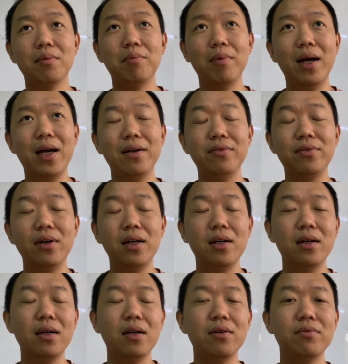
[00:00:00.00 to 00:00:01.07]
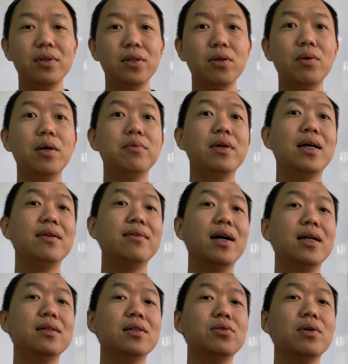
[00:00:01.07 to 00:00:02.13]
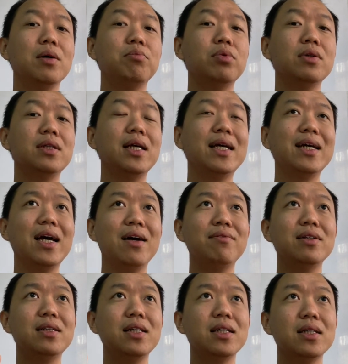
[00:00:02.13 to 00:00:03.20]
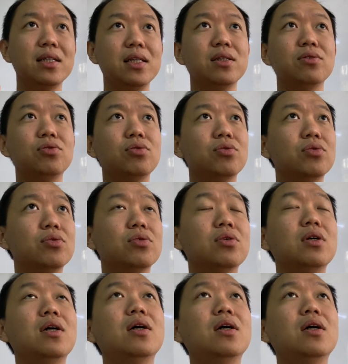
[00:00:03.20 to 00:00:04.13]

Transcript: math uh, video, what we have done is we are putting everything into